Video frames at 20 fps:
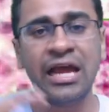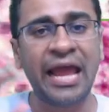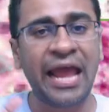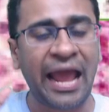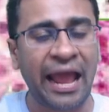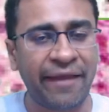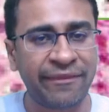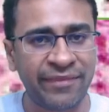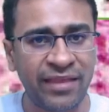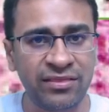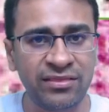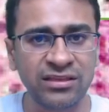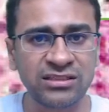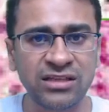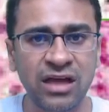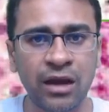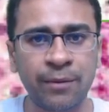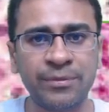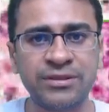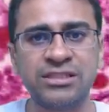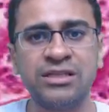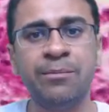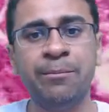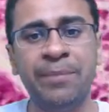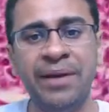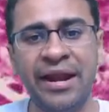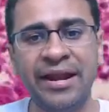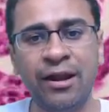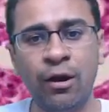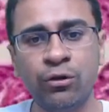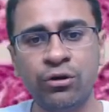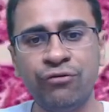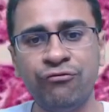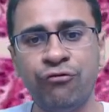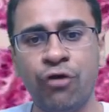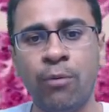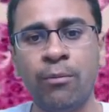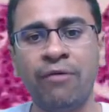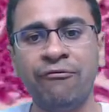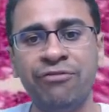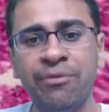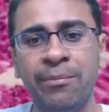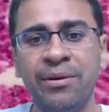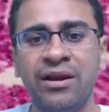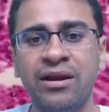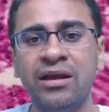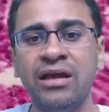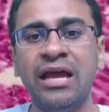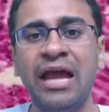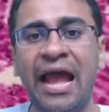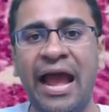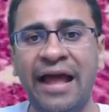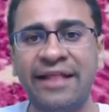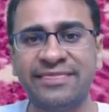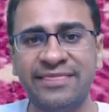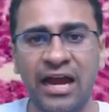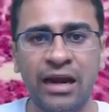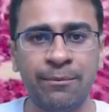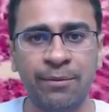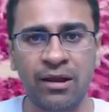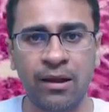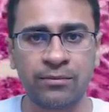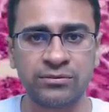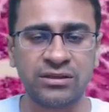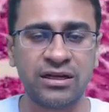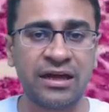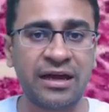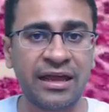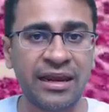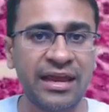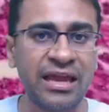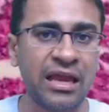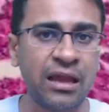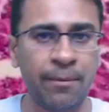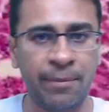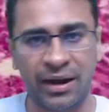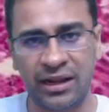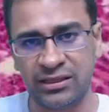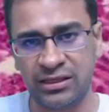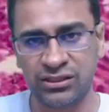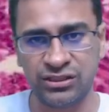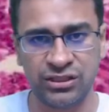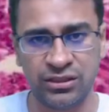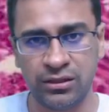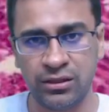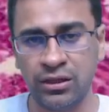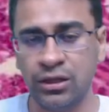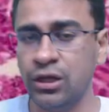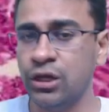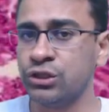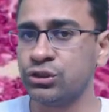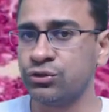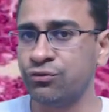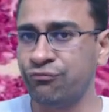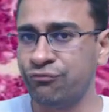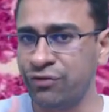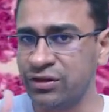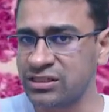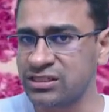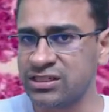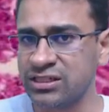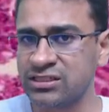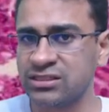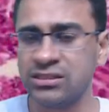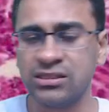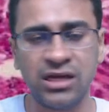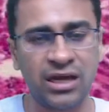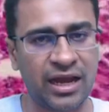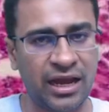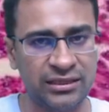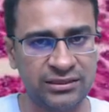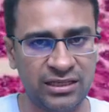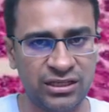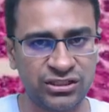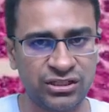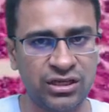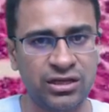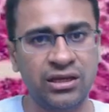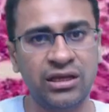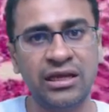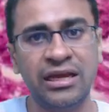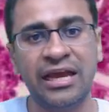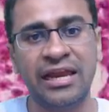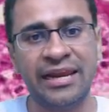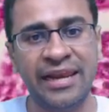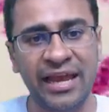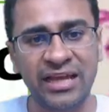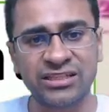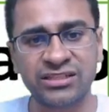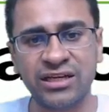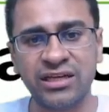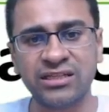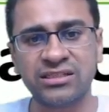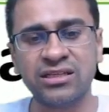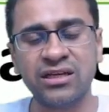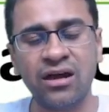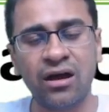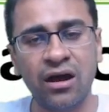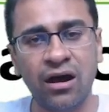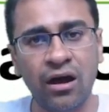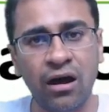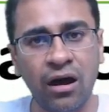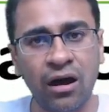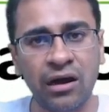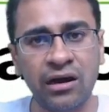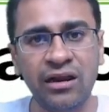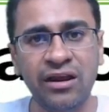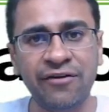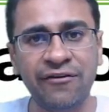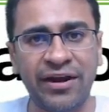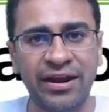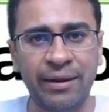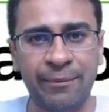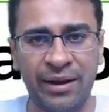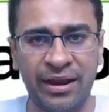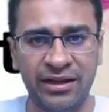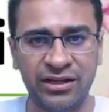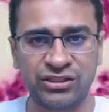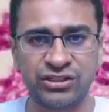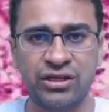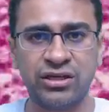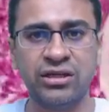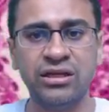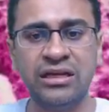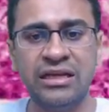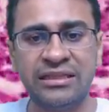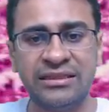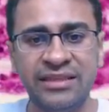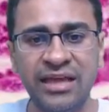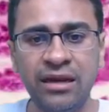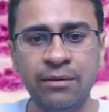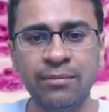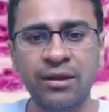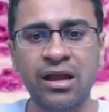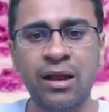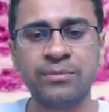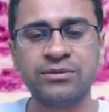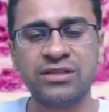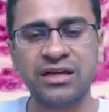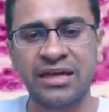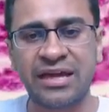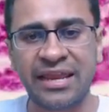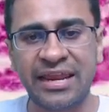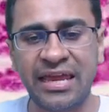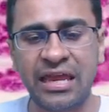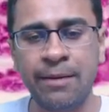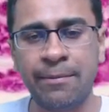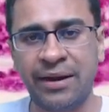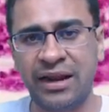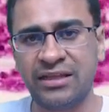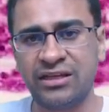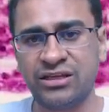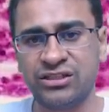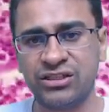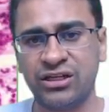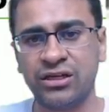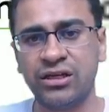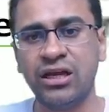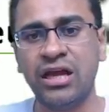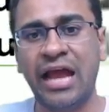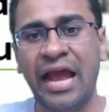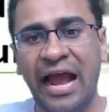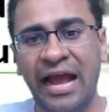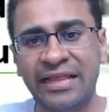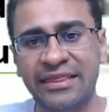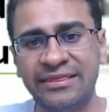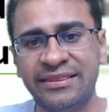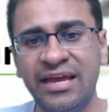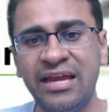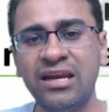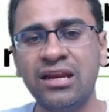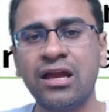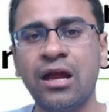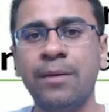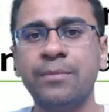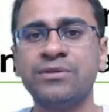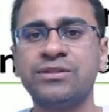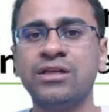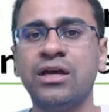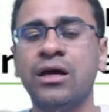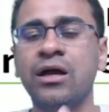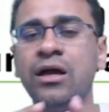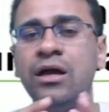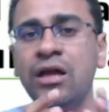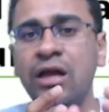and then this RBC break down to form a fibrin, and that becomes a gray hepatitis. So first is congestion, next is early red hepatitis, then becomes a gray hepatitis, and then comes a